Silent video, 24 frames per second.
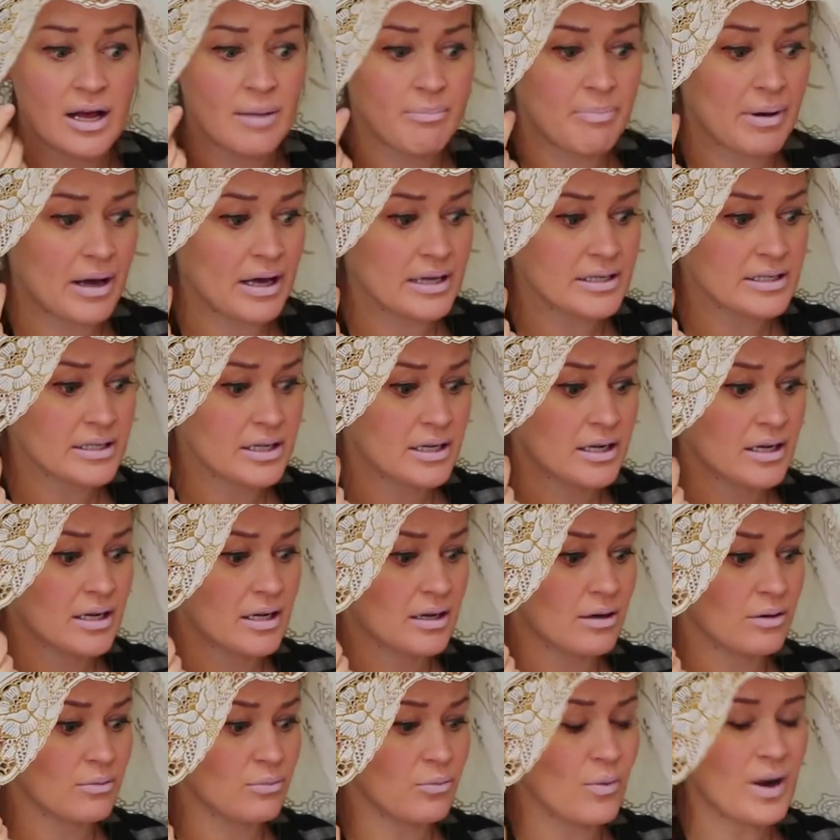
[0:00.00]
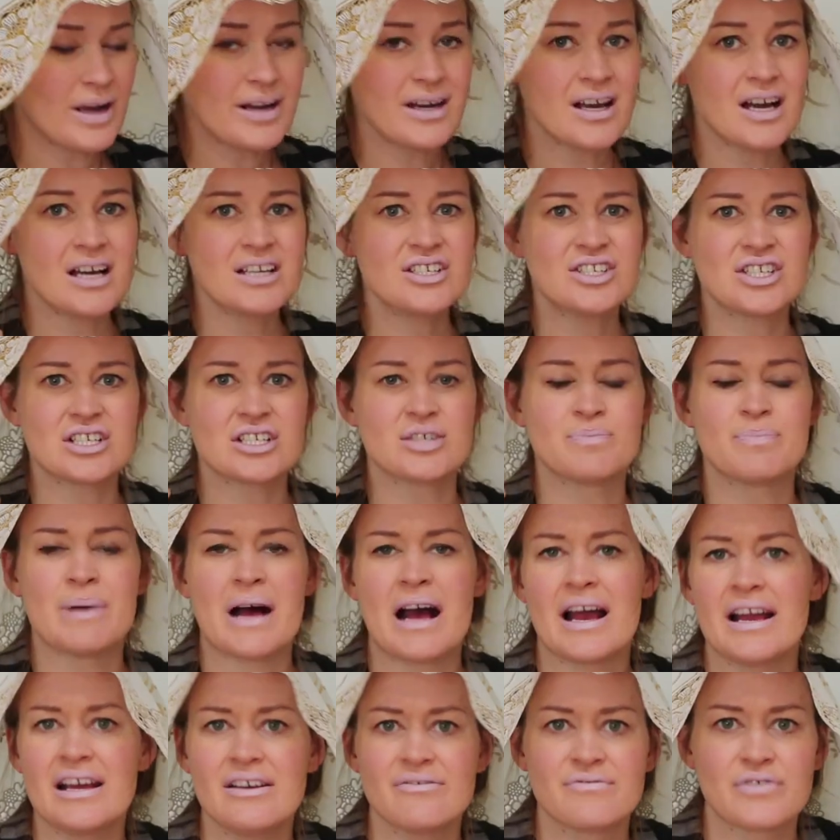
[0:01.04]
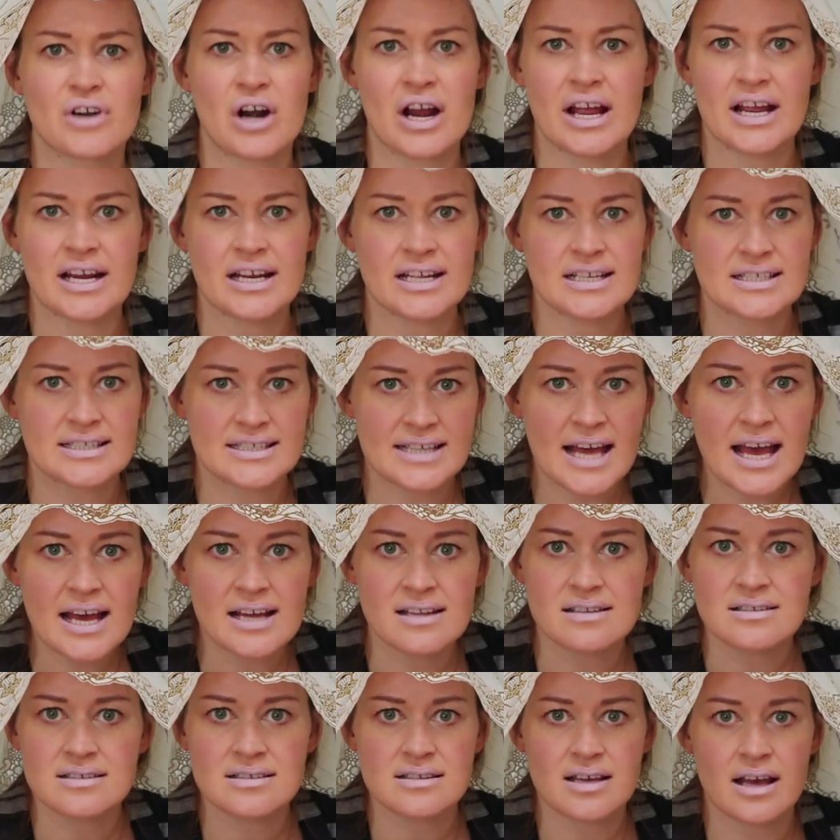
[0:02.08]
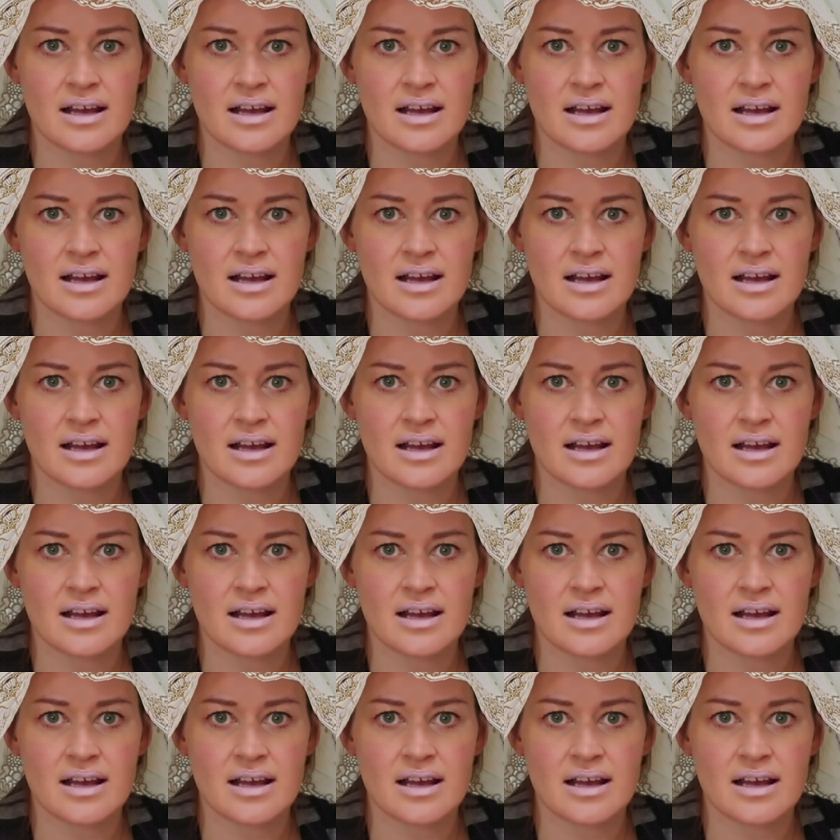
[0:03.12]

but why not just buy it for 80 cents?